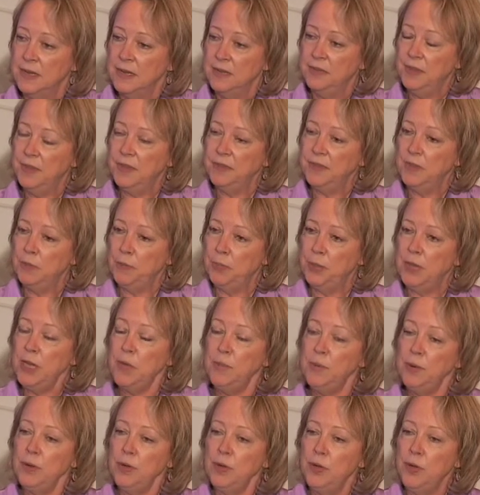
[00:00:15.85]
that the
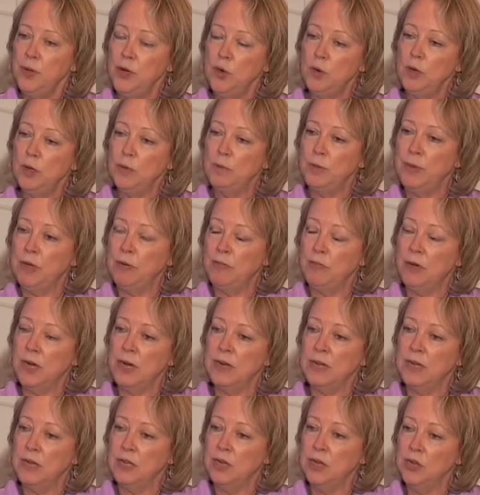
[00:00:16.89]
people who will be
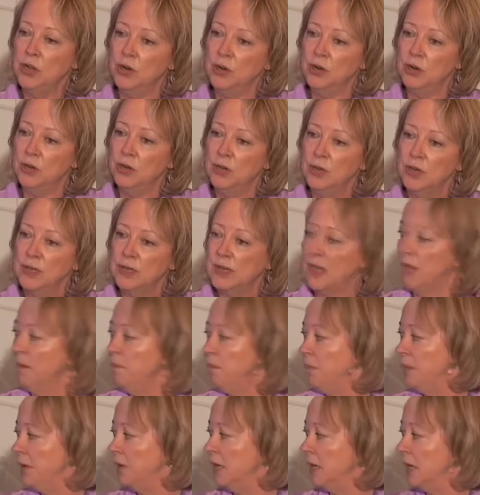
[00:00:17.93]
running your
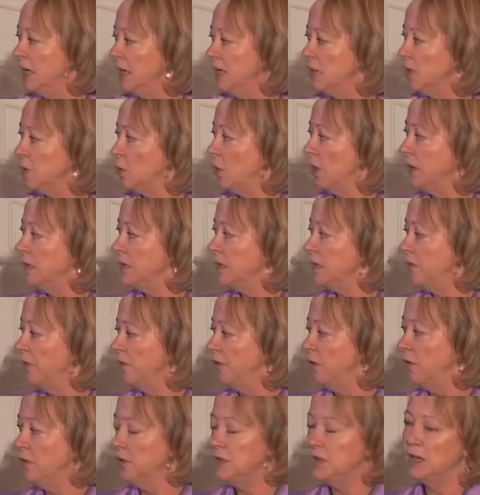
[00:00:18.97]
company in
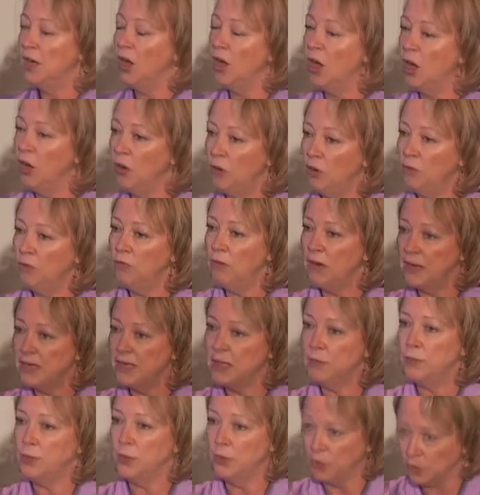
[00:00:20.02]
2040 are already
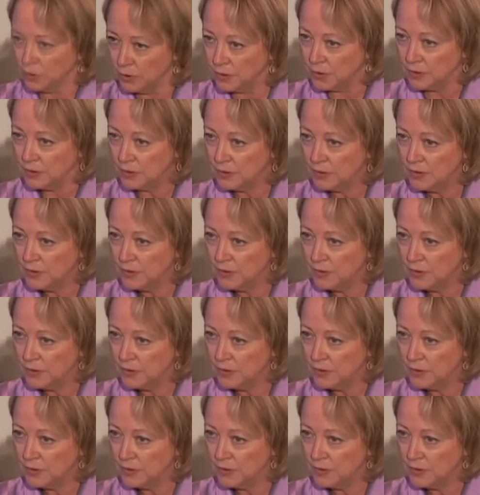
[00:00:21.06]
born.